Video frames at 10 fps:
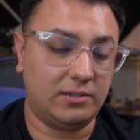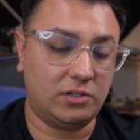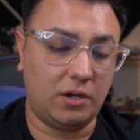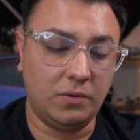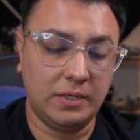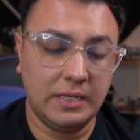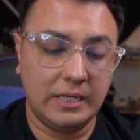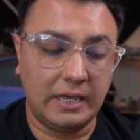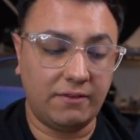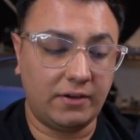So
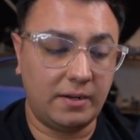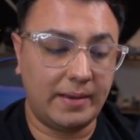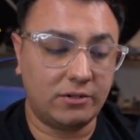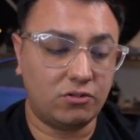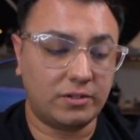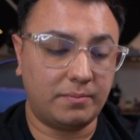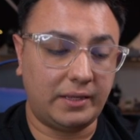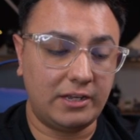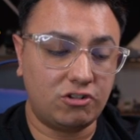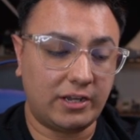if Honey Badger is in
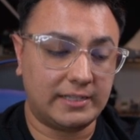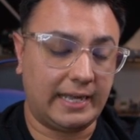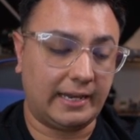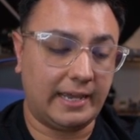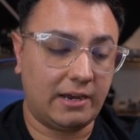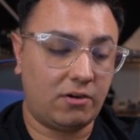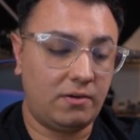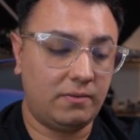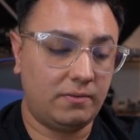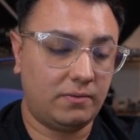play, she gets that
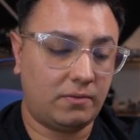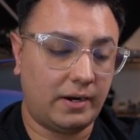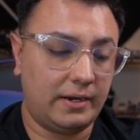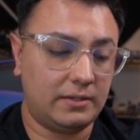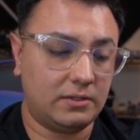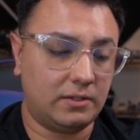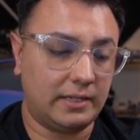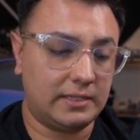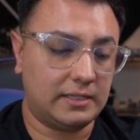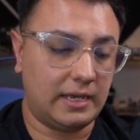kicker, right? So
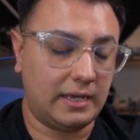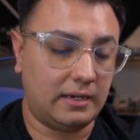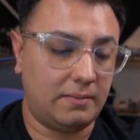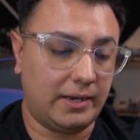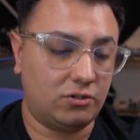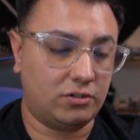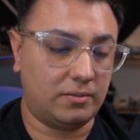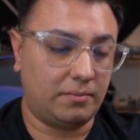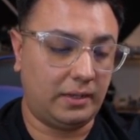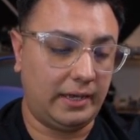let's say Honey Badger's
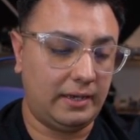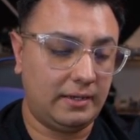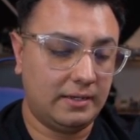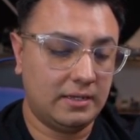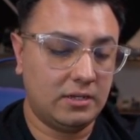in play.